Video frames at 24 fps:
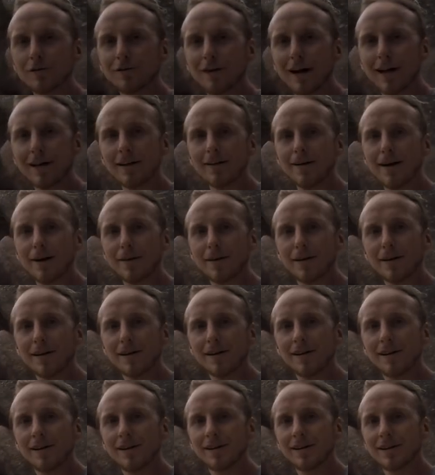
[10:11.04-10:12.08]
find another
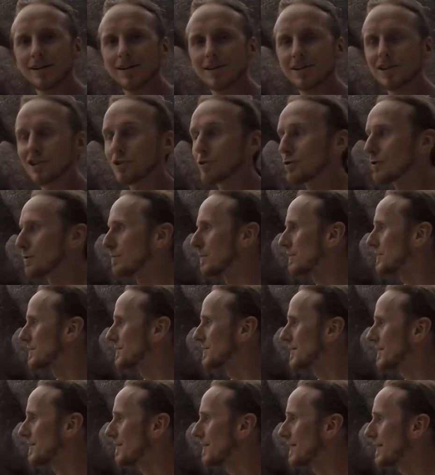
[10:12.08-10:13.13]
suitable
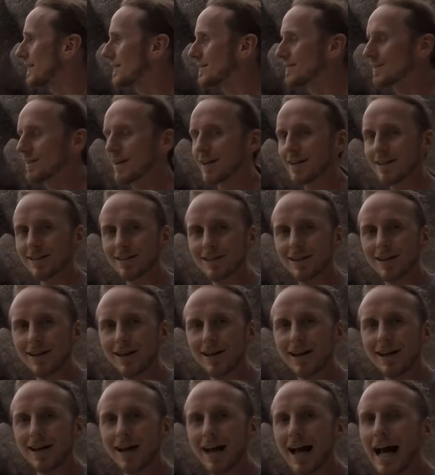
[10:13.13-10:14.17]
scene the next days
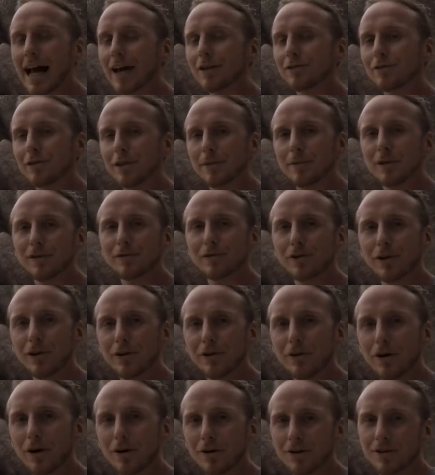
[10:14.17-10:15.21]
and film it for
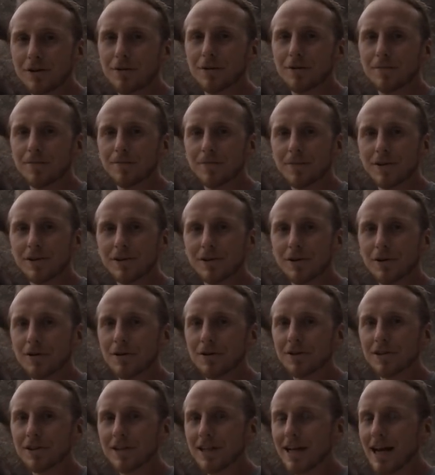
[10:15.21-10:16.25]
you also, so
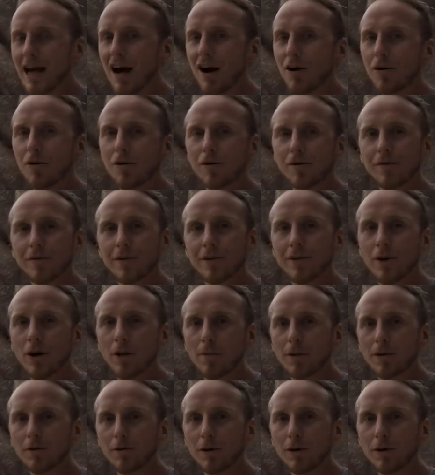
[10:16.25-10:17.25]
you see how the normal